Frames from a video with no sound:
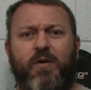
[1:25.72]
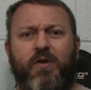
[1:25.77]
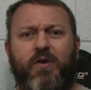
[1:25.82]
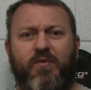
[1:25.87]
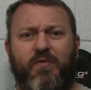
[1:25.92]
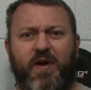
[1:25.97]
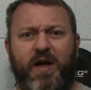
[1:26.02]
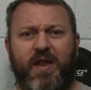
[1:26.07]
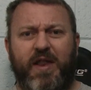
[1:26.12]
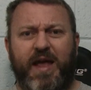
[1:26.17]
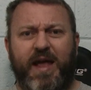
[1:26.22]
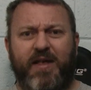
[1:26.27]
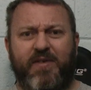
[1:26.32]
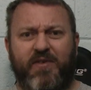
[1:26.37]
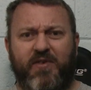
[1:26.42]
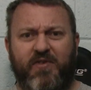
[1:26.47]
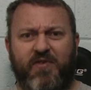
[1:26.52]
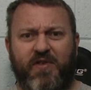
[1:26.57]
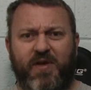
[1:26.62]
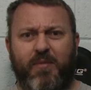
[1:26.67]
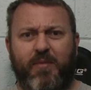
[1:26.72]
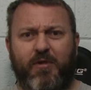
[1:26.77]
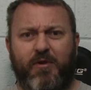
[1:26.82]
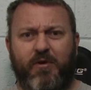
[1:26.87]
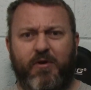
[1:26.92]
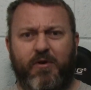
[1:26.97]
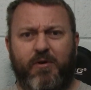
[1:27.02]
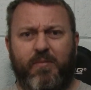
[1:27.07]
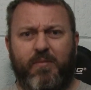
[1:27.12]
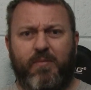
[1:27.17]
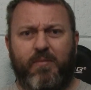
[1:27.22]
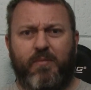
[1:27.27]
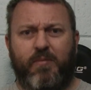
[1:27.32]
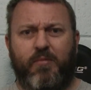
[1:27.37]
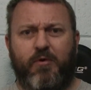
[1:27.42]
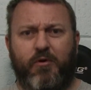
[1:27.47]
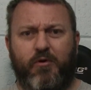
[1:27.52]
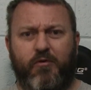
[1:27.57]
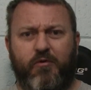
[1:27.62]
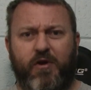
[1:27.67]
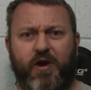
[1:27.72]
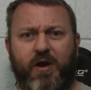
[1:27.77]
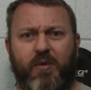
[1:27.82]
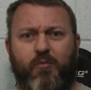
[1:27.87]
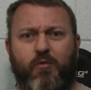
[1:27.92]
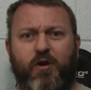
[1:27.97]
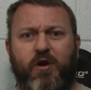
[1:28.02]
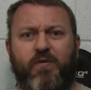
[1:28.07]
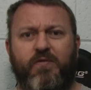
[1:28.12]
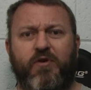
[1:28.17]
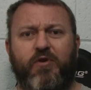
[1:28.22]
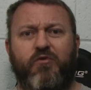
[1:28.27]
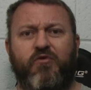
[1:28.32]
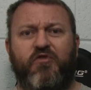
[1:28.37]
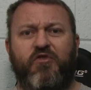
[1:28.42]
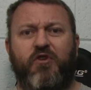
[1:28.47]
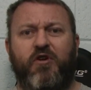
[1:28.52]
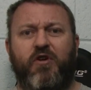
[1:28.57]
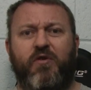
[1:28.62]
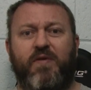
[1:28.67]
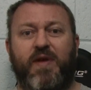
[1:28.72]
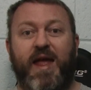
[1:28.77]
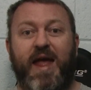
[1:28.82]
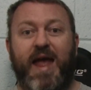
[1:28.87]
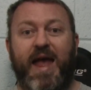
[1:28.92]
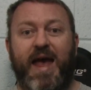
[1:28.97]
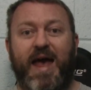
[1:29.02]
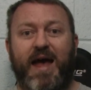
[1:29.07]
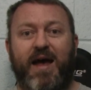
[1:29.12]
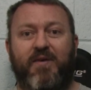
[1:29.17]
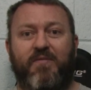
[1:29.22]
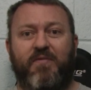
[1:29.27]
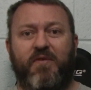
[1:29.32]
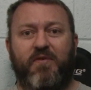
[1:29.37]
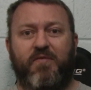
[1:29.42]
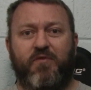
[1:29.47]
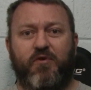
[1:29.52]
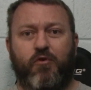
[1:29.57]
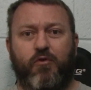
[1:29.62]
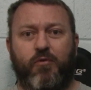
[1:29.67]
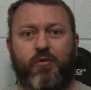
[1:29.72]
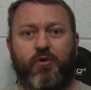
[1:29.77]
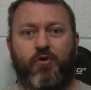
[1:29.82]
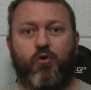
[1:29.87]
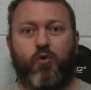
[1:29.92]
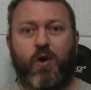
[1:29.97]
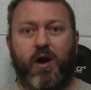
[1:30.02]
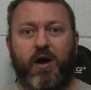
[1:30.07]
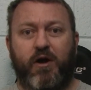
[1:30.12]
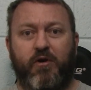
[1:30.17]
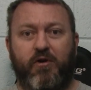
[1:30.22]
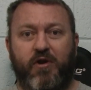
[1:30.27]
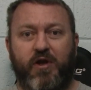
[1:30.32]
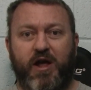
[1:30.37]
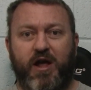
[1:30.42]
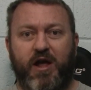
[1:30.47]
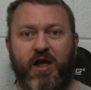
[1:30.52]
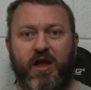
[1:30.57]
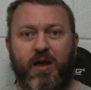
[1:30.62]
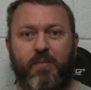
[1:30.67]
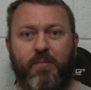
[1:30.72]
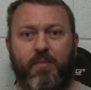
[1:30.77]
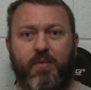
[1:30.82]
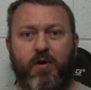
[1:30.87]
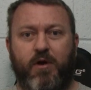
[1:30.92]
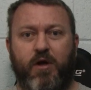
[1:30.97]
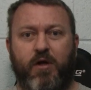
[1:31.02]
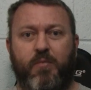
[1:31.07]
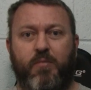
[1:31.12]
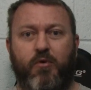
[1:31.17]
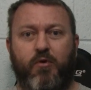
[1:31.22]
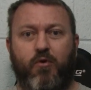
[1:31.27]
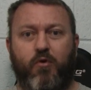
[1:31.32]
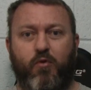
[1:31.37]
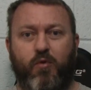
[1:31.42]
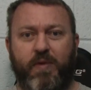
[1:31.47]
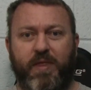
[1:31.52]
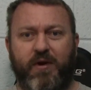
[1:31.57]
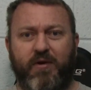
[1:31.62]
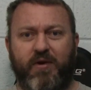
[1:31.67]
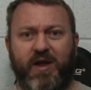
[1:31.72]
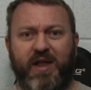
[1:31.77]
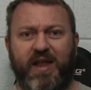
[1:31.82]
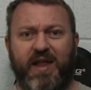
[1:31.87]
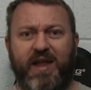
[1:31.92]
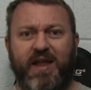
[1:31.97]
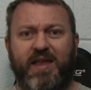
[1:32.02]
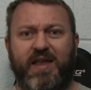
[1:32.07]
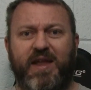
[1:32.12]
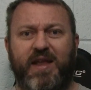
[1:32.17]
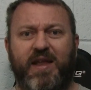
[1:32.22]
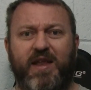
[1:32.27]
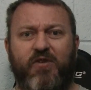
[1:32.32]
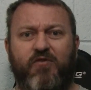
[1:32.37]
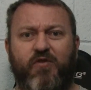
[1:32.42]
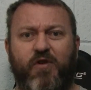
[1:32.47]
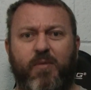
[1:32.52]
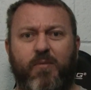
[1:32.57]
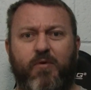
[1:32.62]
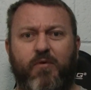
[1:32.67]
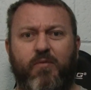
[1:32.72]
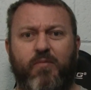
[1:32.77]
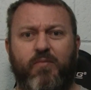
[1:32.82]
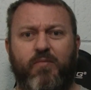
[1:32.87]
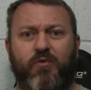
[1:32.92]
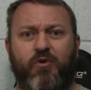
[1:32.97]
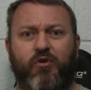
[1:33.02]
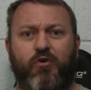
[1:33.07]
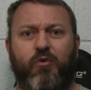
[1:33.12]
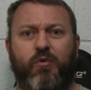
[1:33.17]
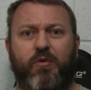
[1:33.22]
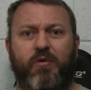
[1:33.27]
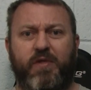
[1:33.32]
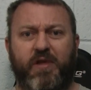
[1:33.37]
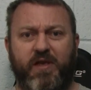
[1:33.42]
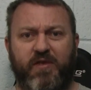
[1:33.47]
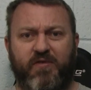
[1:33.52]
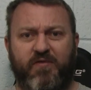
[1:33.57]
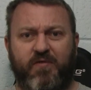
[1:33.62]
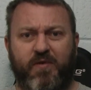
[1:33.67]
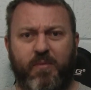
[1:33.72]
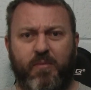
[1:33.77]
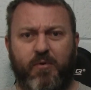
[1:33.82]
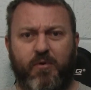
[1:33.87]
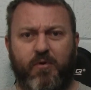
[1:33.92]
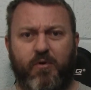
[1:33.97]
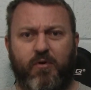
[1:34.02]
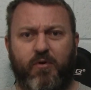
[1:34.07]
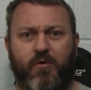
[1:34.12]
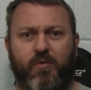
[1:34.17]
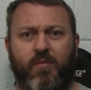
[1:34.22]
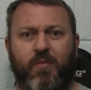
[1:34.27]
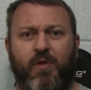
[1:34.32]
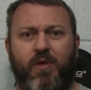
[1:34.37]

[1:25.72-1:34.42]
Nevada has a similar program where if you serve half of your required time on parole without getting into any trouble, you're released from parole.